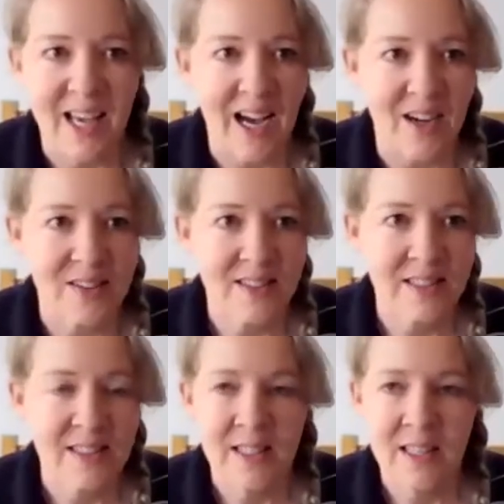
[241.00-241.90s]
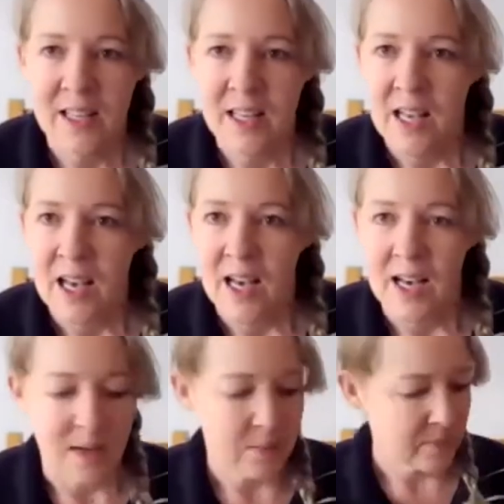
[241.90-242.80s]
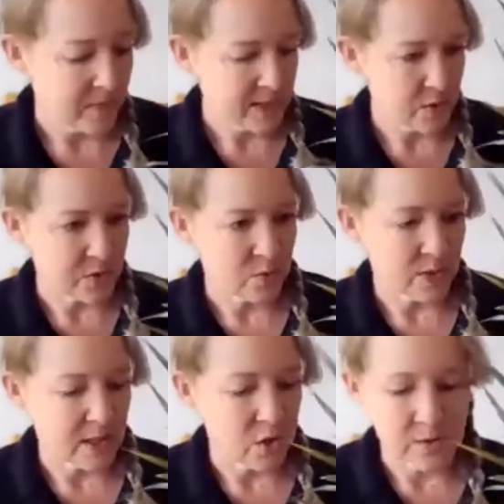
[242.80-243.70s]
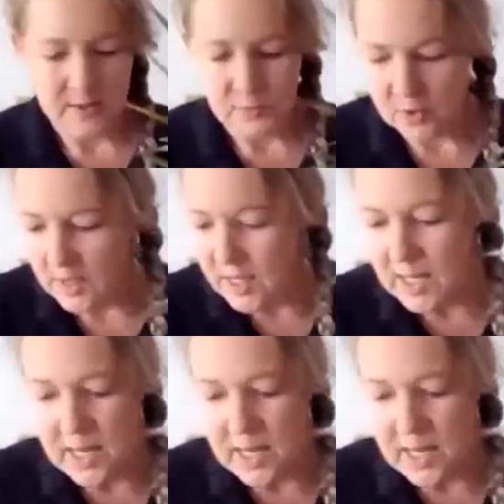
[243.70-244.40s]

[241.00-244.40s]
in the house. So it's really useful.